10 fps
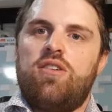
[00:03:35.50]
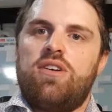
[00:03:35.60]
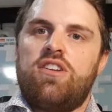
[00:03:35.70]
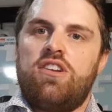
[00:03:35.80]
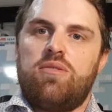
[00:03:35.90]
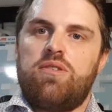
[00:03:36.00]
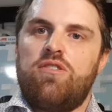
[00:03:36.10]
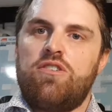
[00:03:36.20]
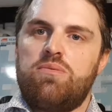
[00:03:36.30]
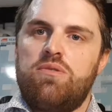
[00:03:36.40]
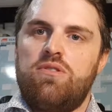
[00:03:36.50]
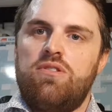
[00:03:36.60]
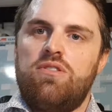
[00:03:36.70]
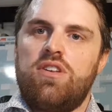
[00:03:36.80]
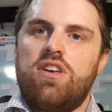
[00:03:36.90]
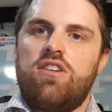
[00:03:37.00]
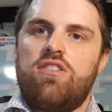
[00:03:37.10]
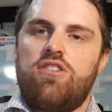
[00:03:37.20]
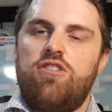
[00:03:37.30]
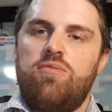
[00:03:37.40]
I ended up in hospital in an
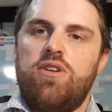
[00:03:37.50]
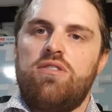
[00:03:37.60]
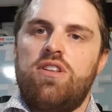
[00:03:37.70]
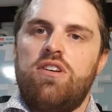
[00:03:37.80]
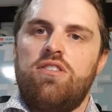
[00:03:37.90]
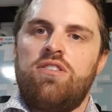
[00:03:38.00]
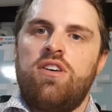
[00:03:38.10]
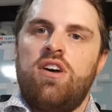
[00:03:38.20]
acute mental health